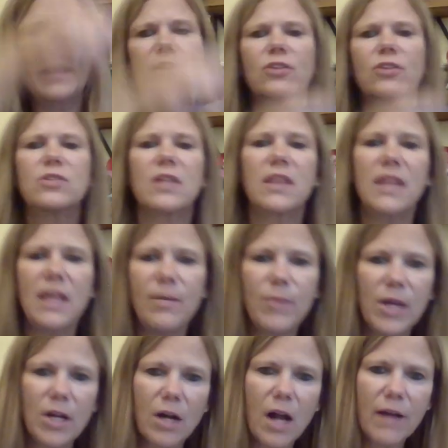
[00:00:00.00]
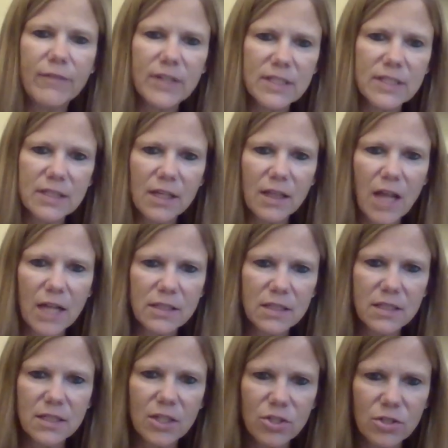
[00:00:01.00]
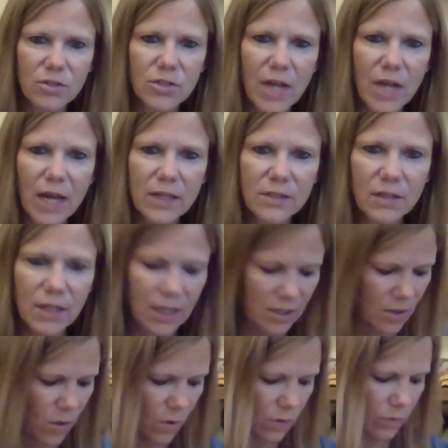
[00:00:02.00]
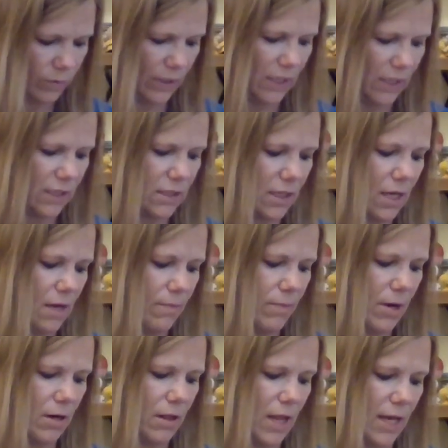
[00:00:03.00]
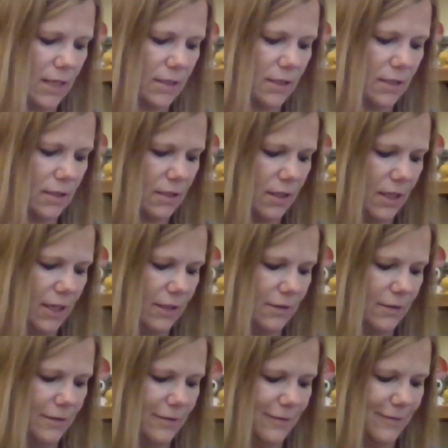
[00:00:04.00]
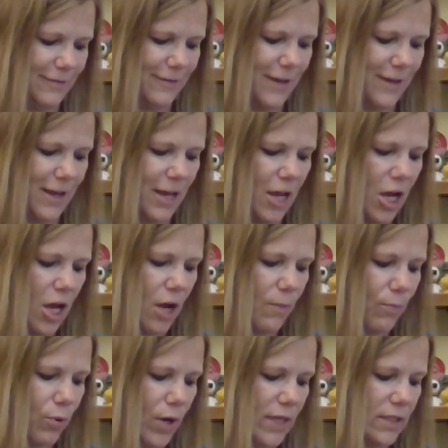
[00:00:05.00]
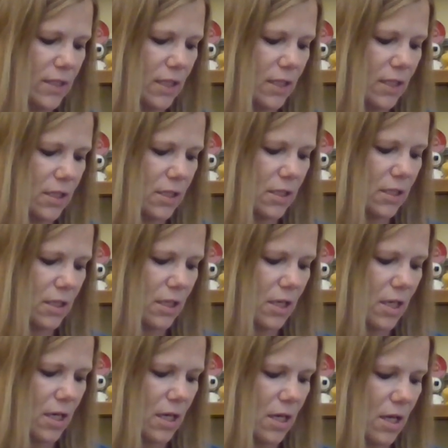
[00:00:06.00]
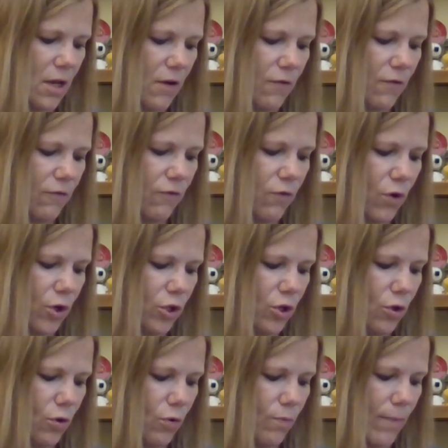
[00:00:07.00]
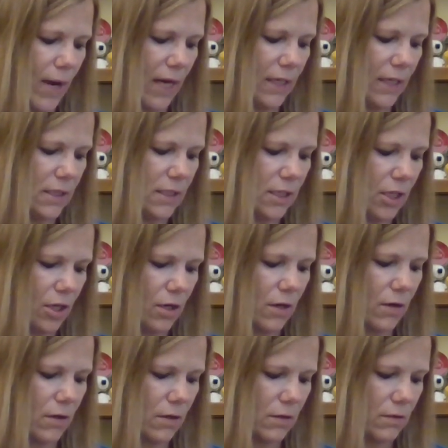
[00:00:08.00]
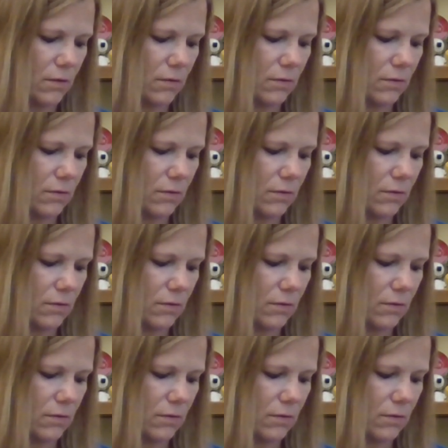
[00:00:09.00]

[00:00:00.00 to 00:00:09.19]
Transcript: There's a theme here. Obviously, lots of stitchers' eyes are getting old. We need to keep our glasses clean. A present for you, my dear